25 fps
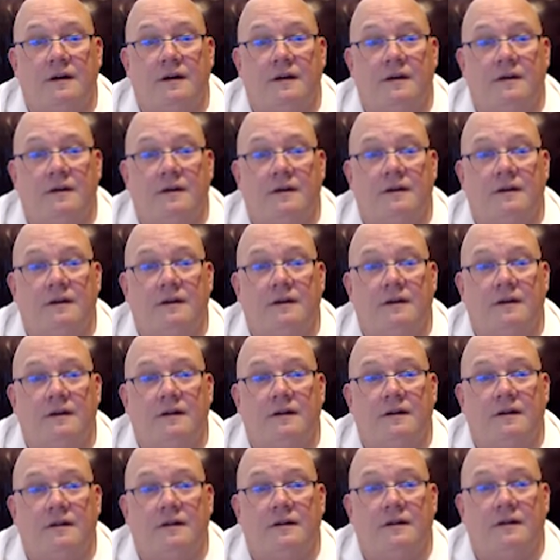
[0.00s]

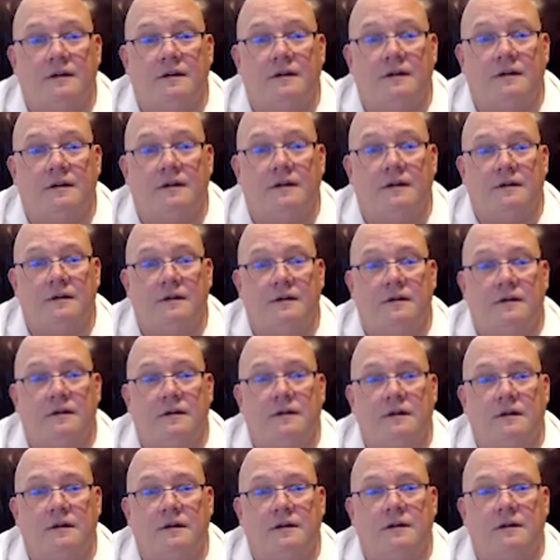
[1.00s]

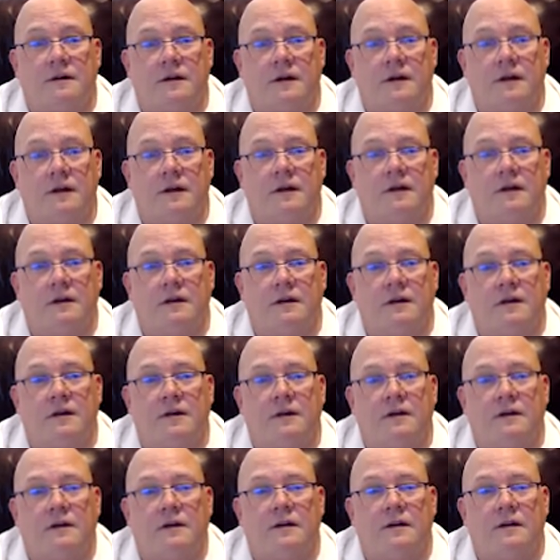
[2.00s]

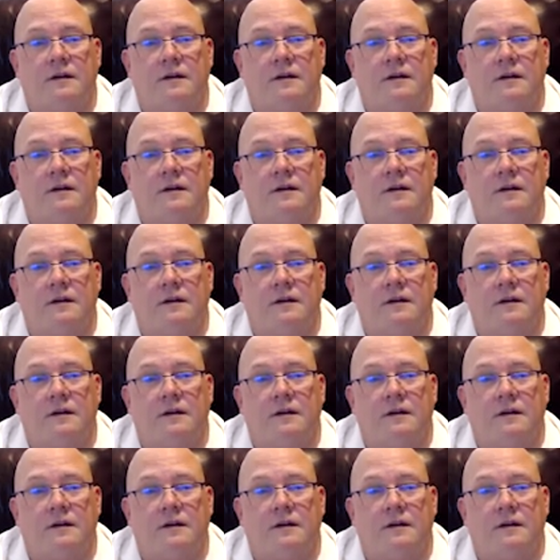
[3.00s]
No words are spoken by the person on screen.